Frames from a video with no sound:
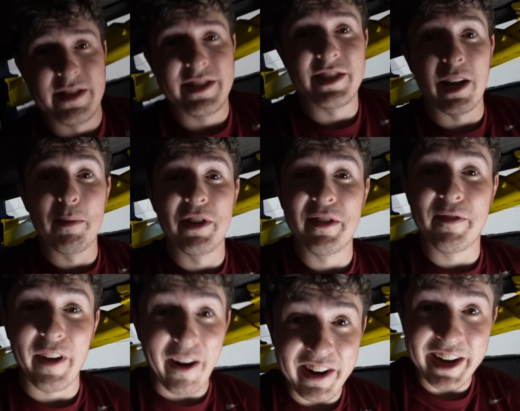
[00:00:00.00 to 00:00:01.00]
Something
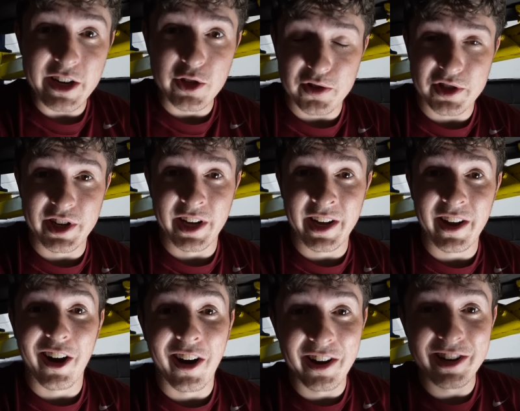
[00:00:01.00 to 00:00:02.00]
very interesting
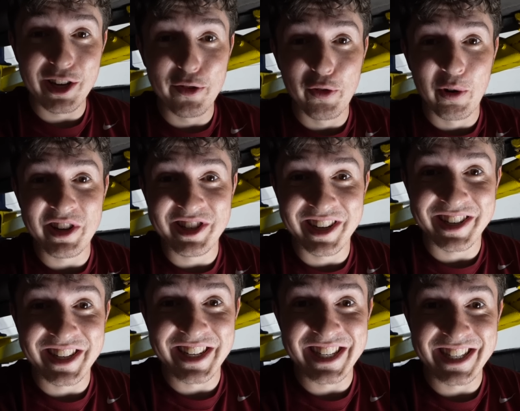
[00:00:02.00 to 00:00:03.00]
on
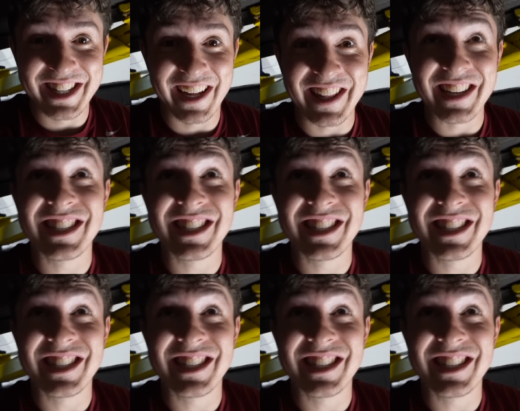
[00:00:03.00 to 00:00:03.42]
E46s is that they